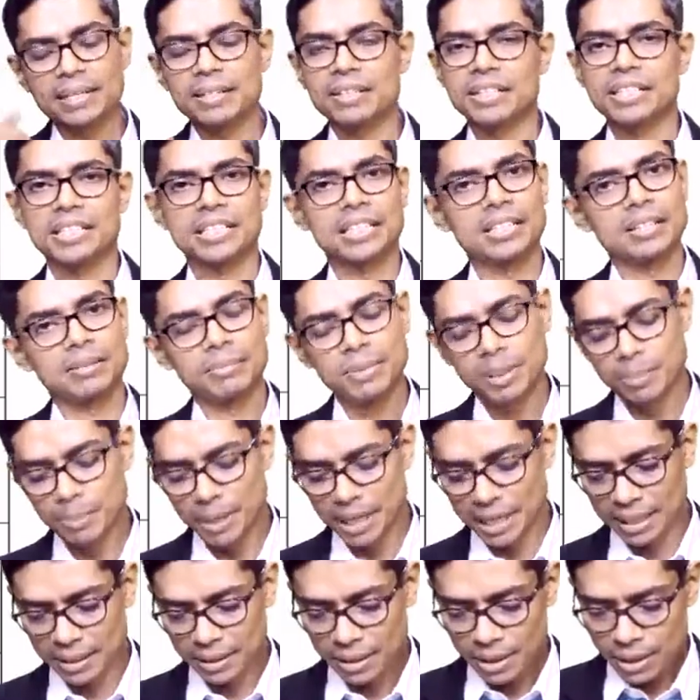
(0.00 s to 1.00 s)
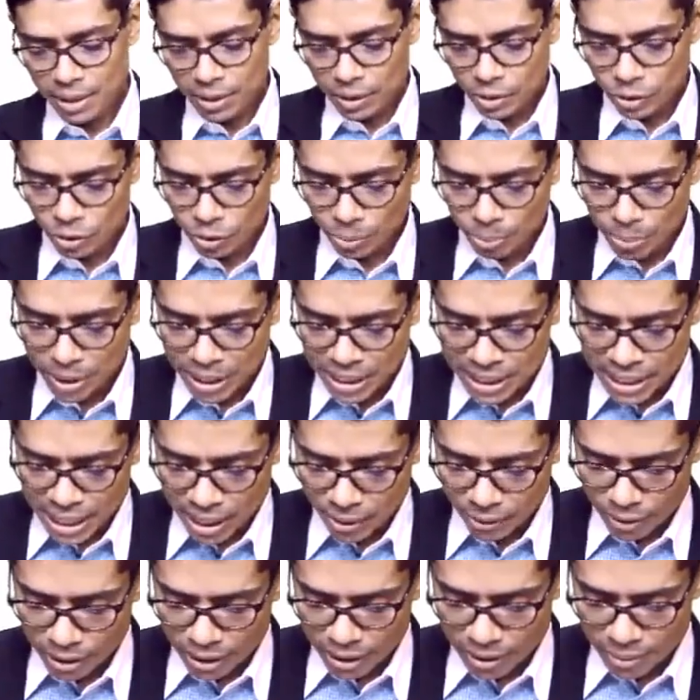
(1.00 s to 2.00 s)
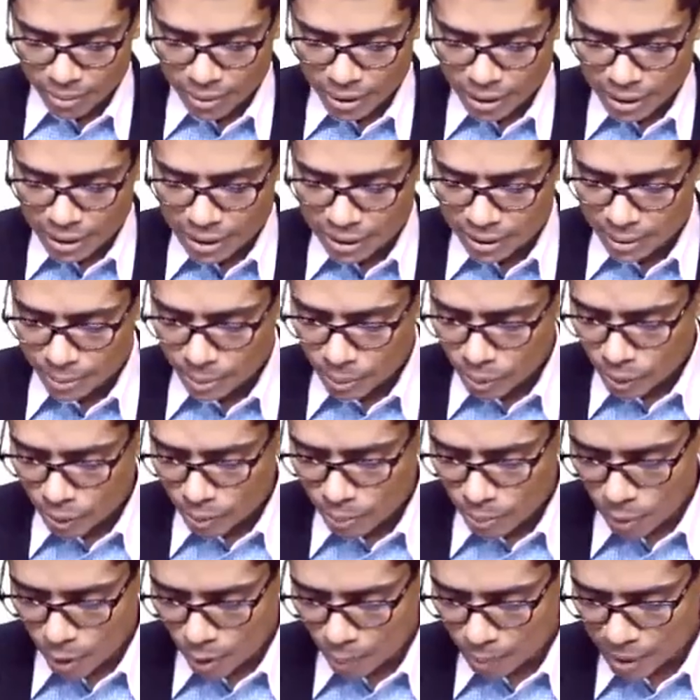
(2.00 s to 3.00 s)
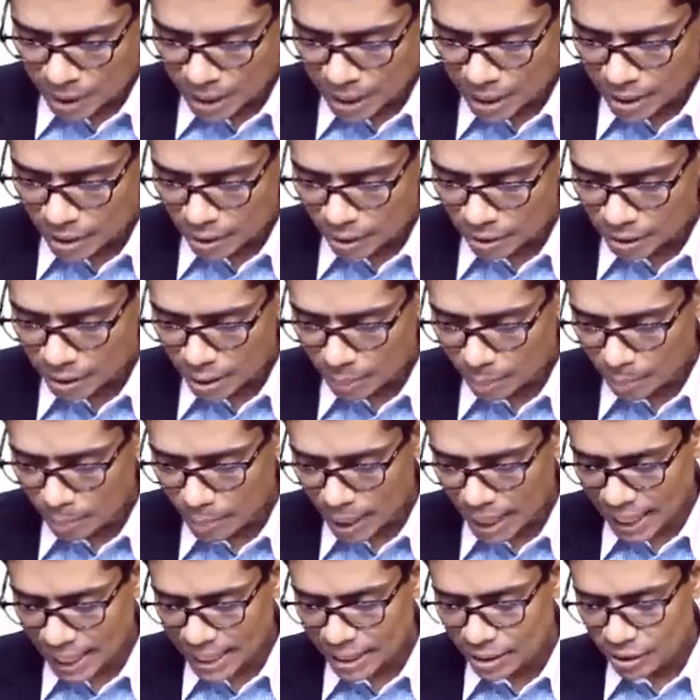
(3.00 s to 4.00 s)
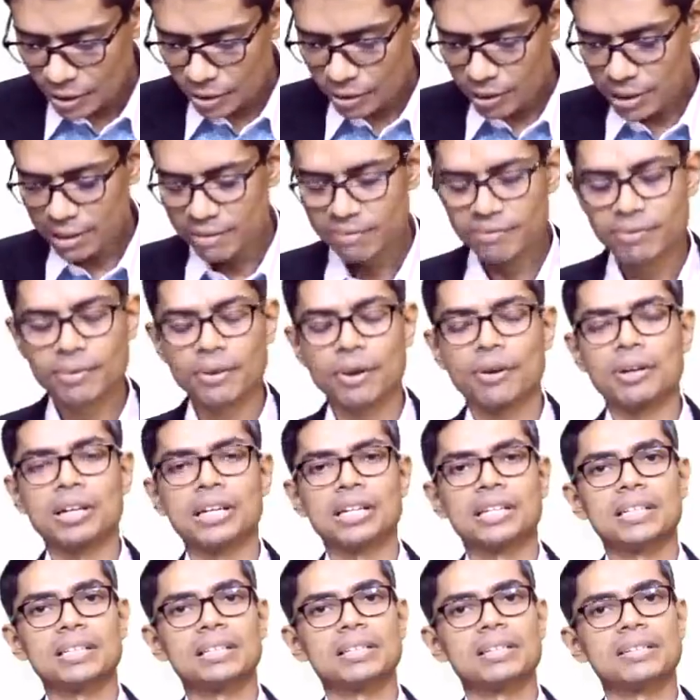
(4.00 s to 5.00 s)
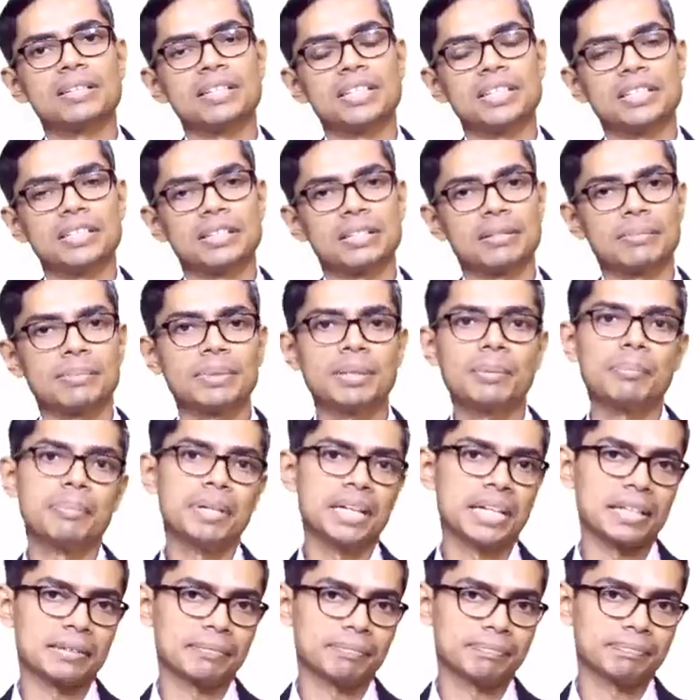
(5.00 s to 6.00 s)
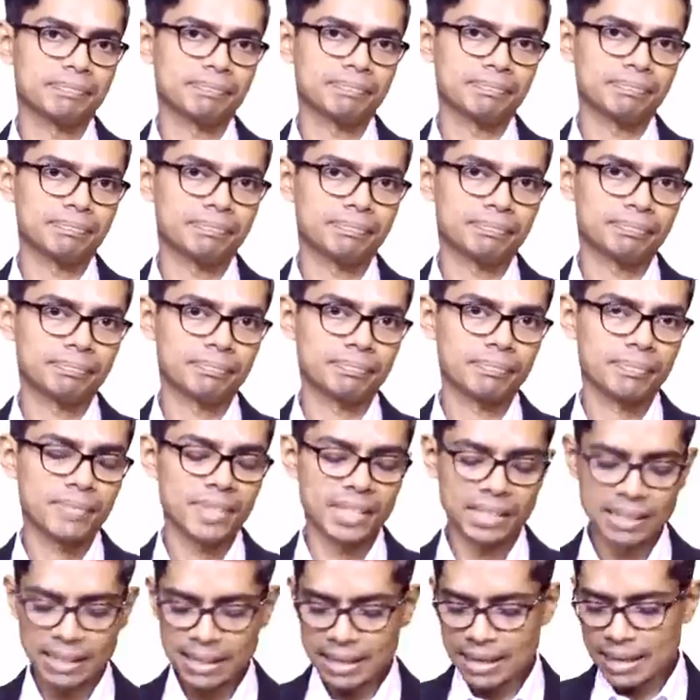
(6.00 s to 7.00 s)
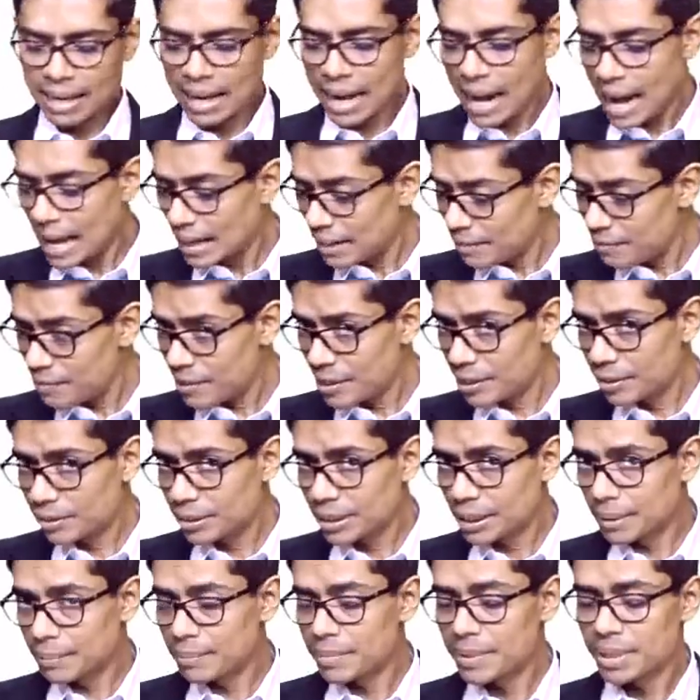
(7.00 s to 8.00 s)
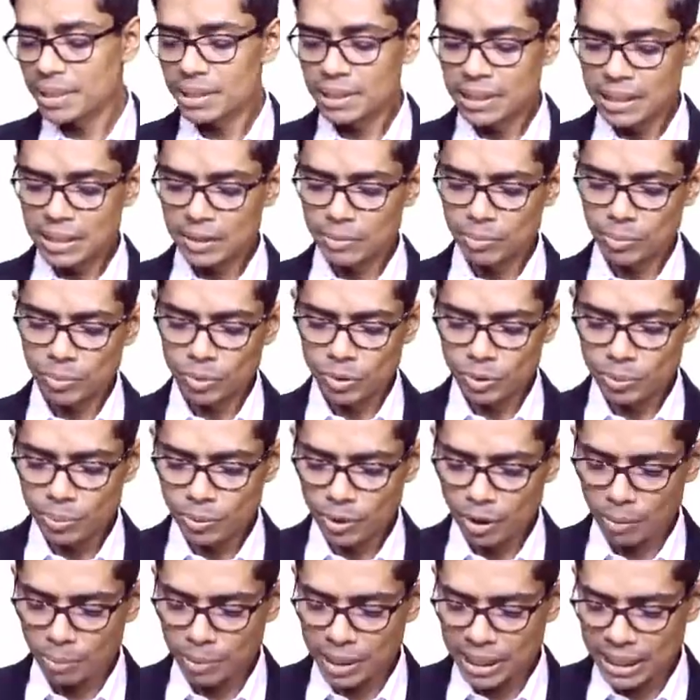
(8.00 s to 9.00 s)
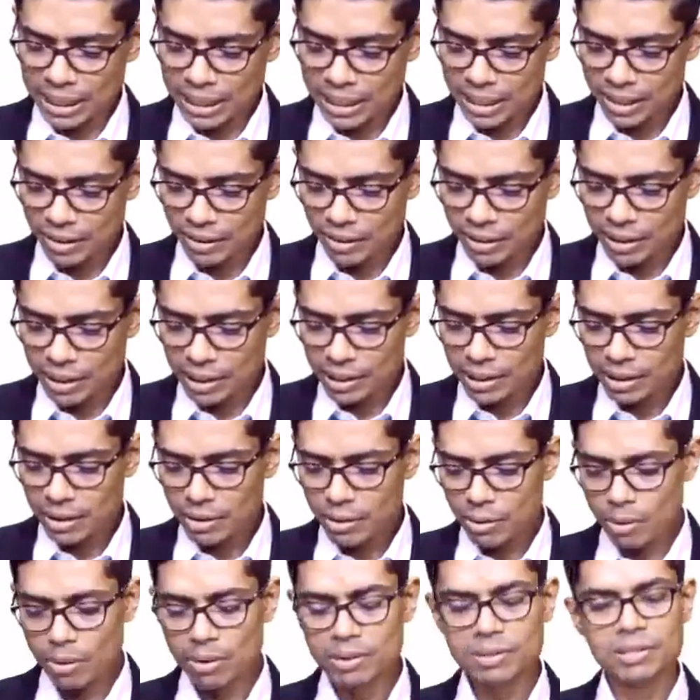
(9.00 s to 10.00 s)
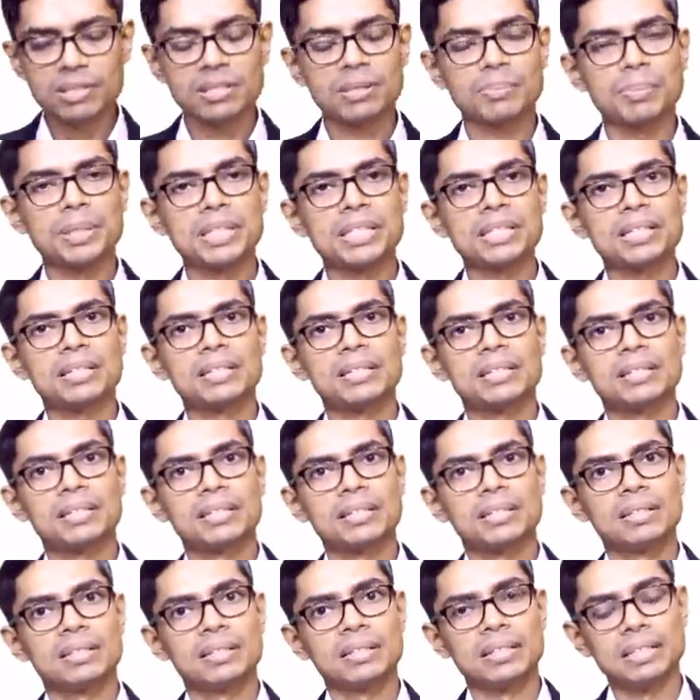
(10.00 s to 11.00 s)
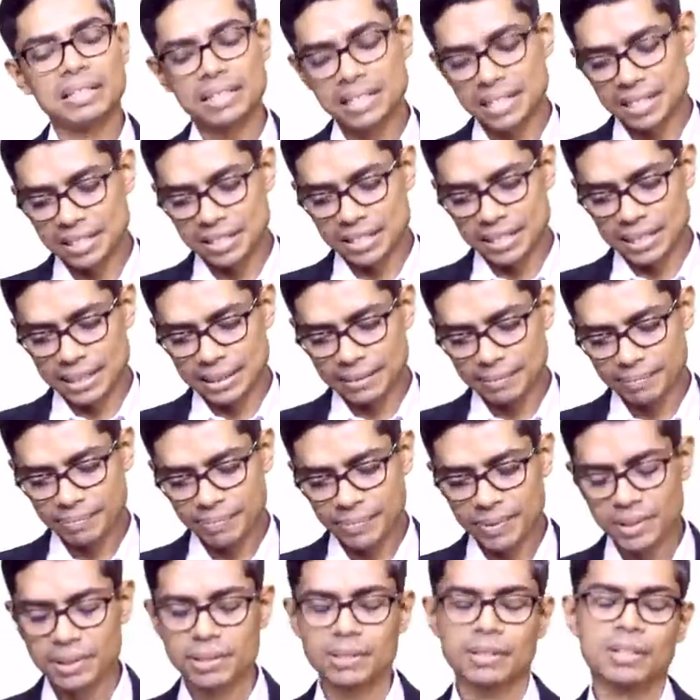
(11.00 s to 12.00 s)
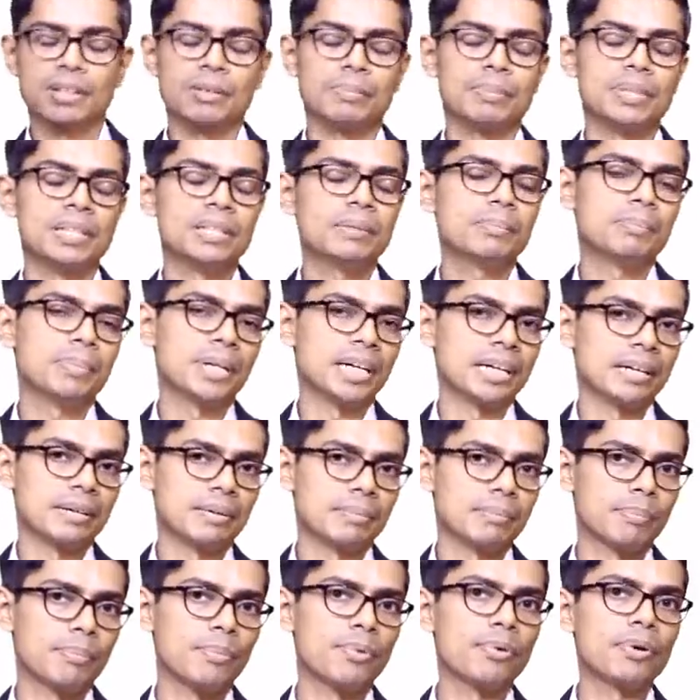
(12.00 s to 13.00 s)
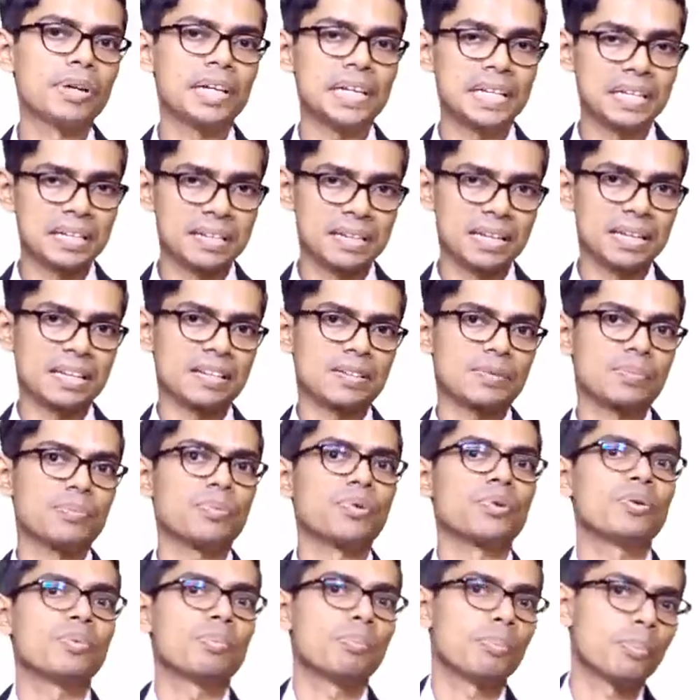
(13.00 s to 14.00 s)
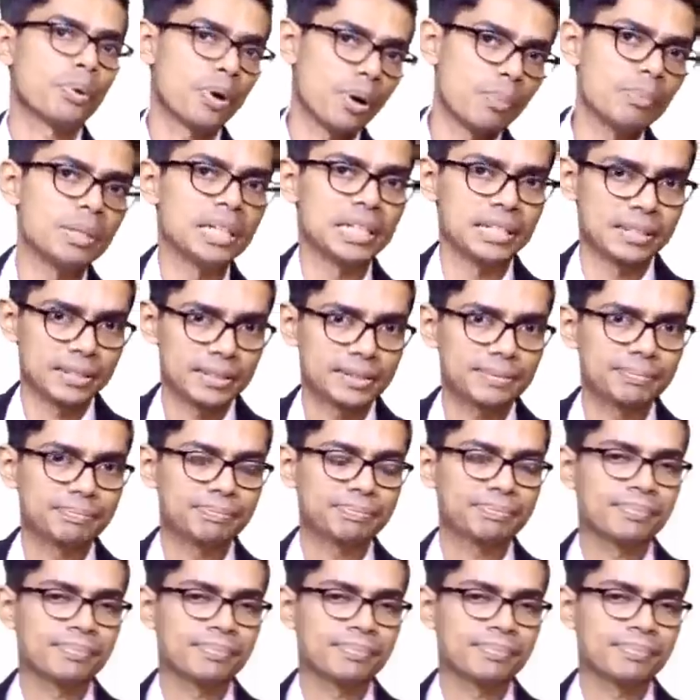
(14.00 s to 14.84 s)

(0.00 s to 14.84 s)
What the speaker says: region of the brain. So beta wave is more prominent on the parietal frontal region of the brain. Alpha wave is more prominent on occipital region of the brain, more intense, more prominent.